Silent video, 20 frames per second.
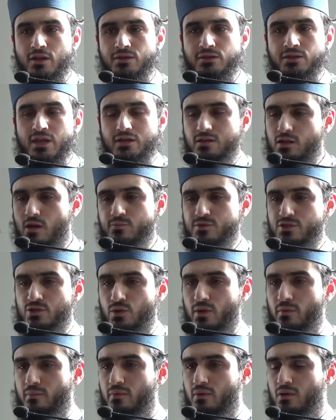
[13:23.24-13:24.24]
that comes to
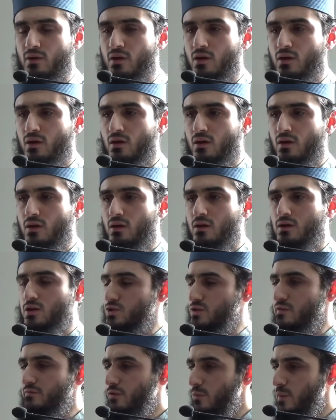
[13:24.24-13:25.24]
him.
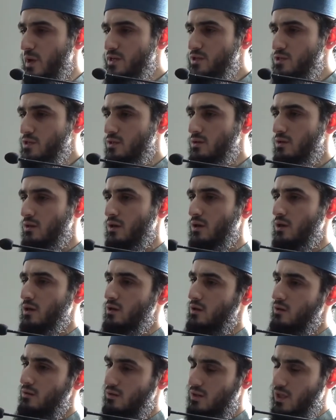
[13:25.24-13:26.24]
Because information
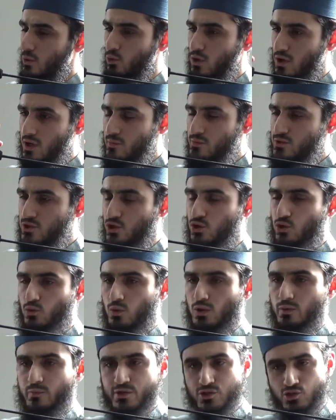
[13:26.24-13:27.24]
that will come to you
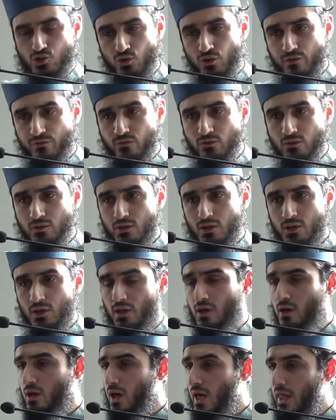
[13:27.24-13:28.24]
will be truthful
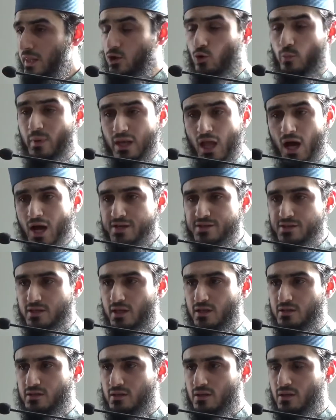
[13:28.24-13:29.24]
and there'll be lies in
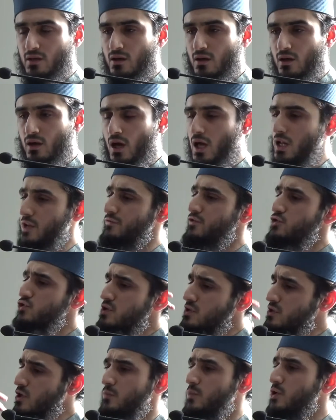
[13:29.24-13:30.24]
it. And if you
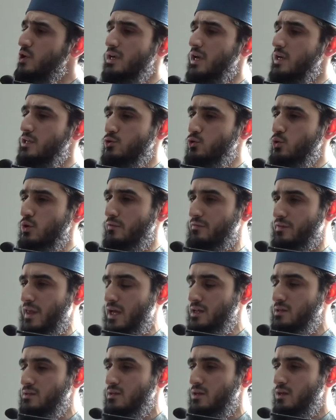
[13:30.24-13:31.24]
just communicate all of
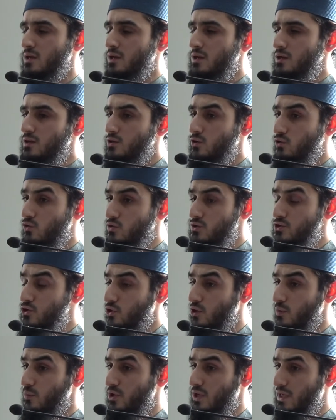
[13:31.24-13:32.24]
that, you're also
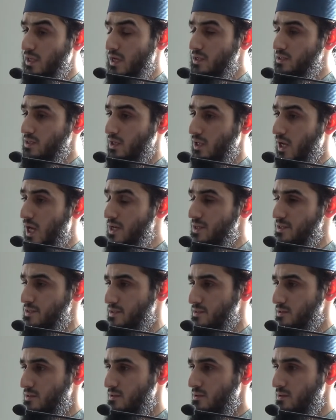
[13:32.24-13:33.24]
communicating
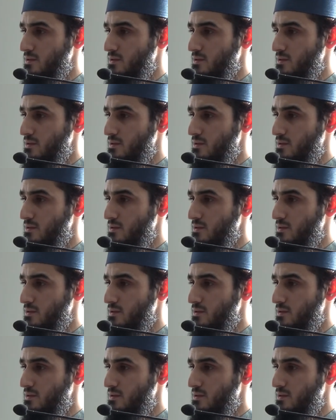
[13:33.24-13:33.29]
lies.